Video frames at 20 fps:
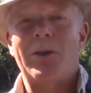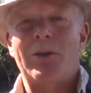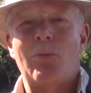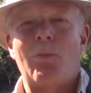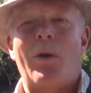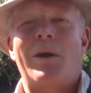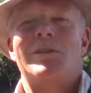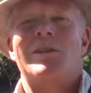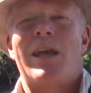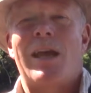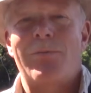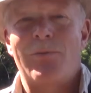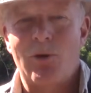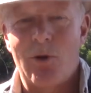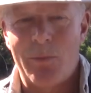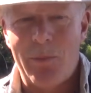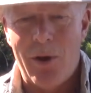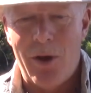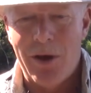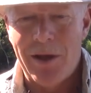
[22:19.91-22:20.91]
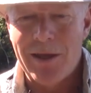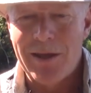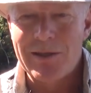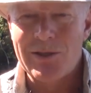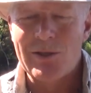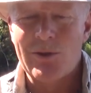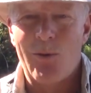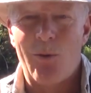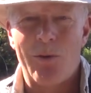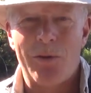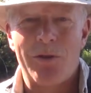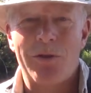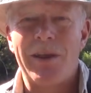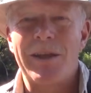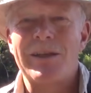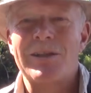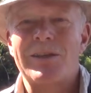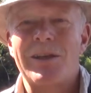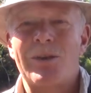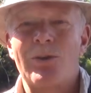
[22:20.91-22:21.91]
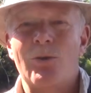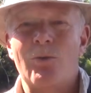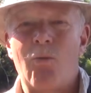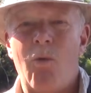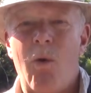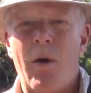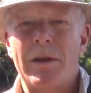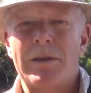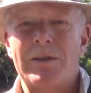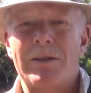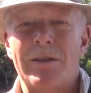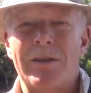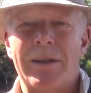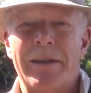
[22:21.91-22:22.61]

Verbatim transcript: otherwise have in your pockets or things that you want